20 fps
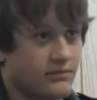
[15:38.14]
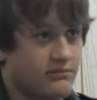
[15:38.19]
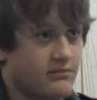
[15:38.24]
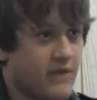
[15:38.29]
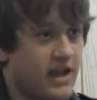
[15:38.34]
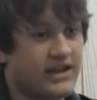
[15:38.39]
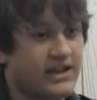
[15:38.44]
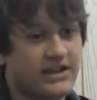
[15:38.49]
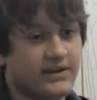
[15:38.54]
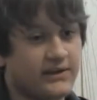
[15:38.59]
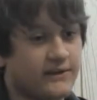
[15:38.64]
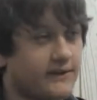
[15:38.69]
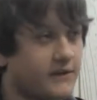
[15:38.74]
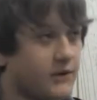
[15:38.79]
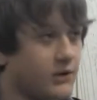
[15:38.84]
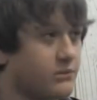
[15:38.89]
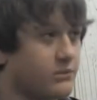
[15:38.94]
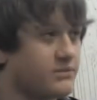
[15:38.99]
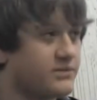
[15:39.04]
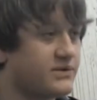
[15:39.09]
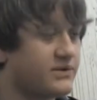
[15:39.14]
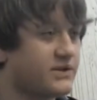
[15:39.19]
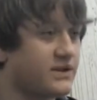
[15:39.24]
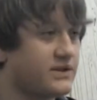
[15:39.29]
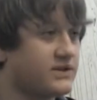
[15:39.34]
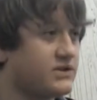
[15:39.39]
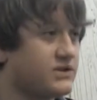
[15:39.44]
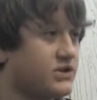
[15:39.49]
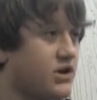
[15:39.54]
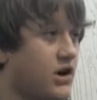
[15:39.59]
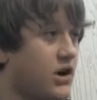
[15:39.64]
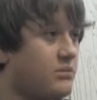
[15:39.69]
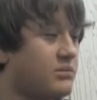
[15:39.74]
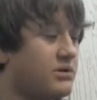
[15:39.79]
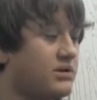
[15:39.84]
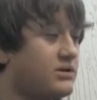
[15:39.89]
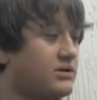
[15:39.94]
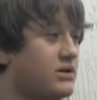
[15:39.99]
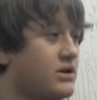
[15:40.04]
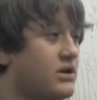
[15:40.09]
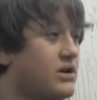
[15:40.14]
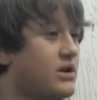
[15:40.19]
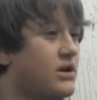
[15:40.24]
making films as a job, and,